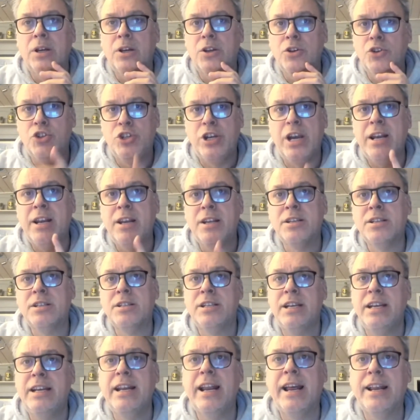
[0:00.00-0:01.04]
Janet's
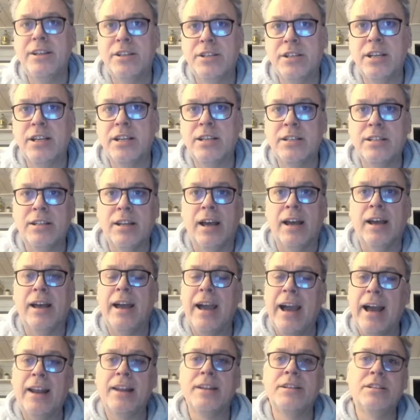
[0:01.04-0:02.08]
teenage sister,
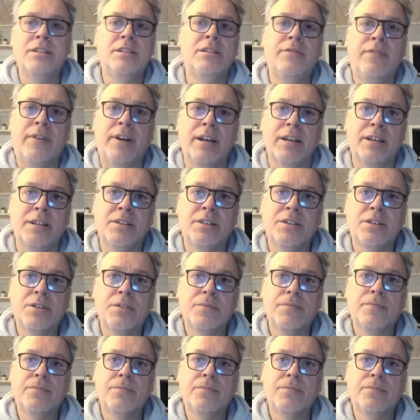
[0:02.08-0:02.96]
Alison Device,